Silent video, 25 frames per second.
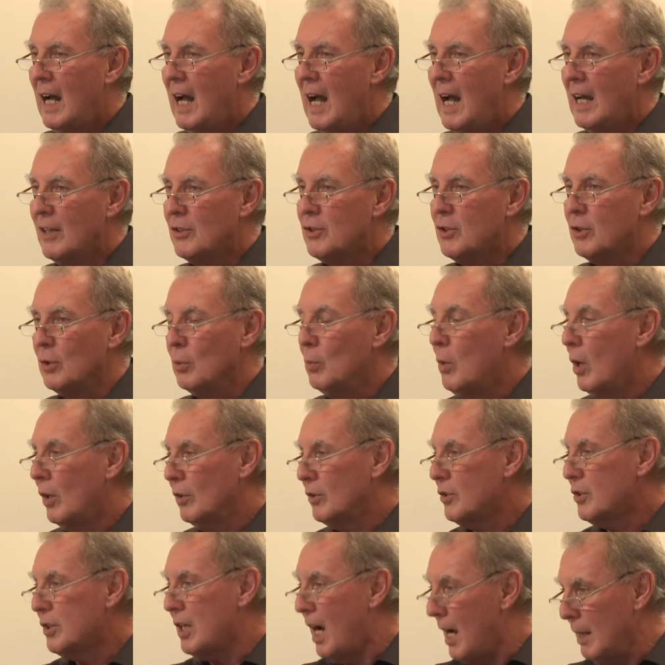as to
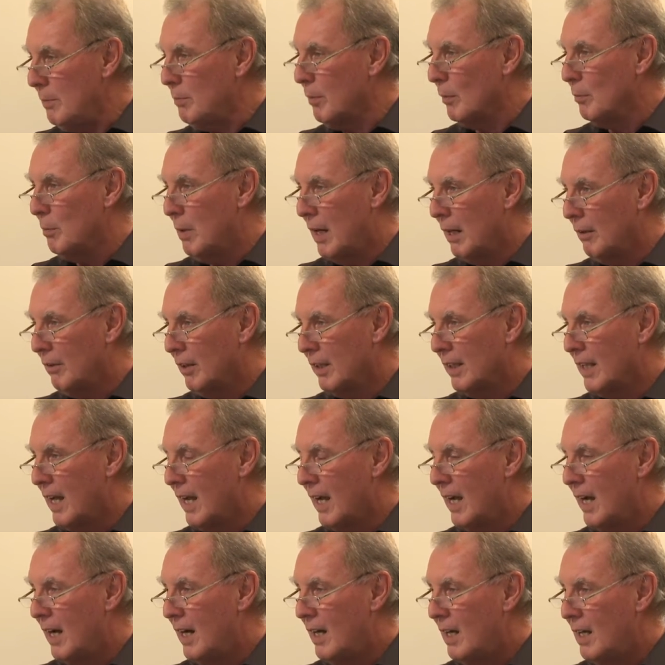what type of barrier
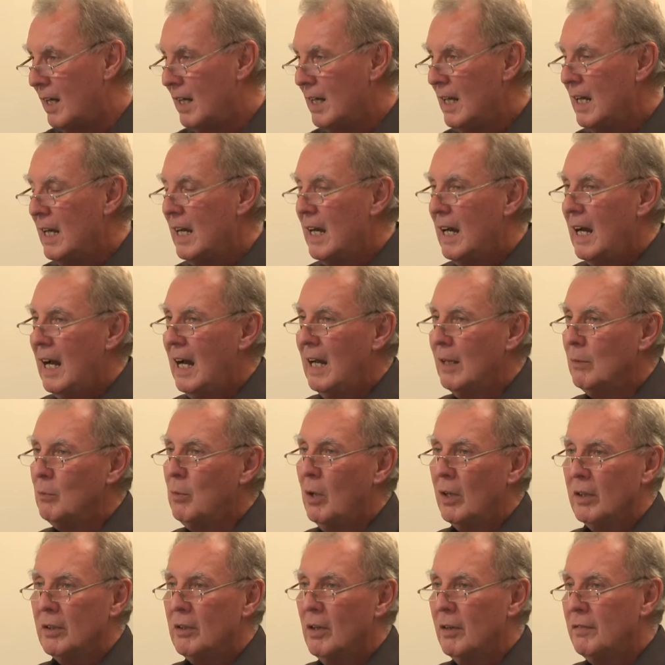they are and
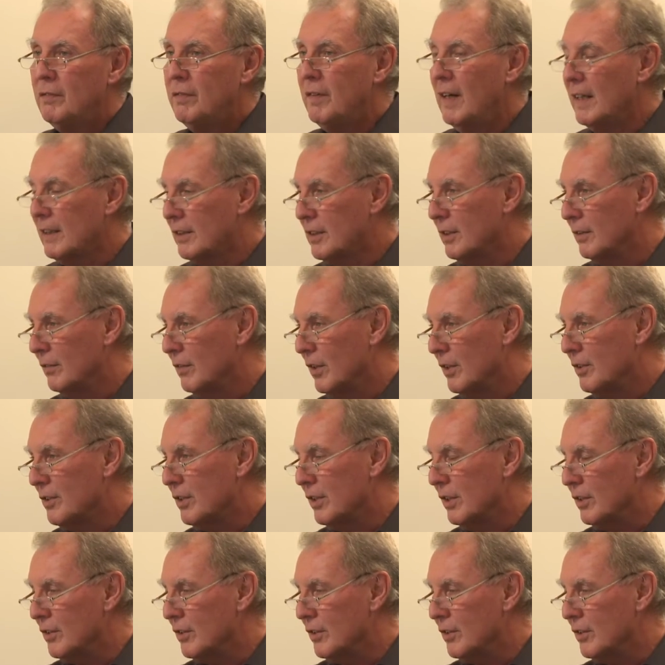what their effectiveness